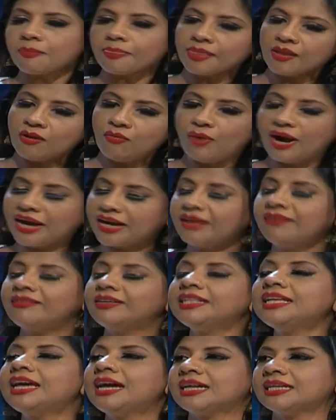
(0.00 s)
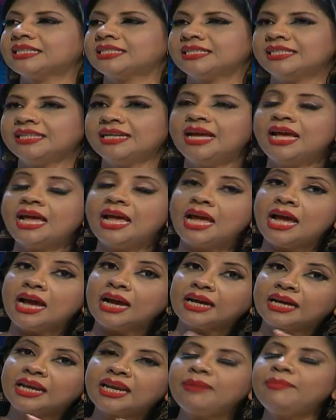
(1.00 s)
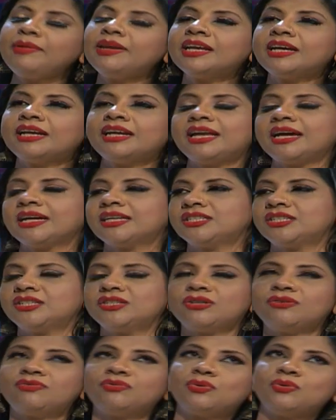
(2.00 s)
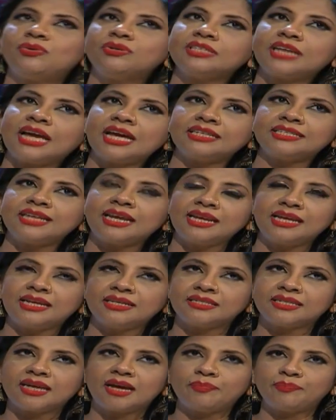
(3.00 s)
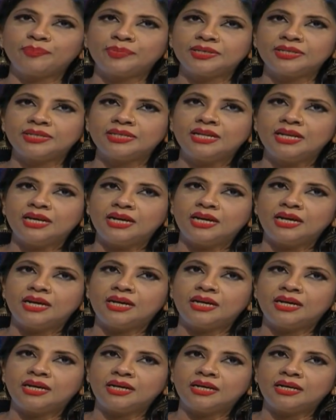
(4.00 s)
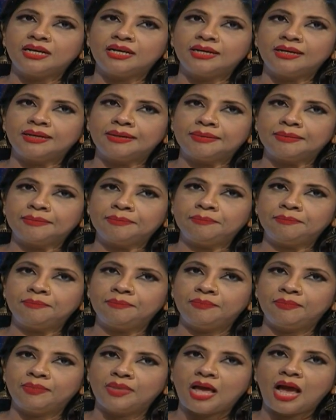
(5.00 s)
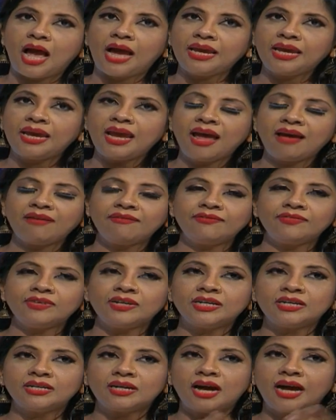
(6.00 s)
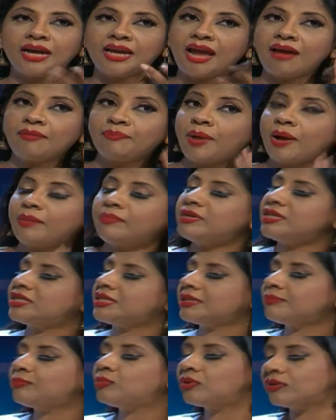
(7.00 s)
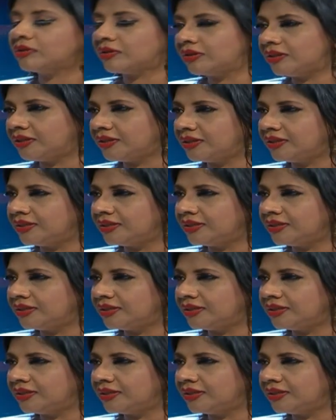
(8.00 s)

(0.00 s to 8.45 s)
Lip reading: whatever the action. Criminal action, of course, as an example, I have published a book,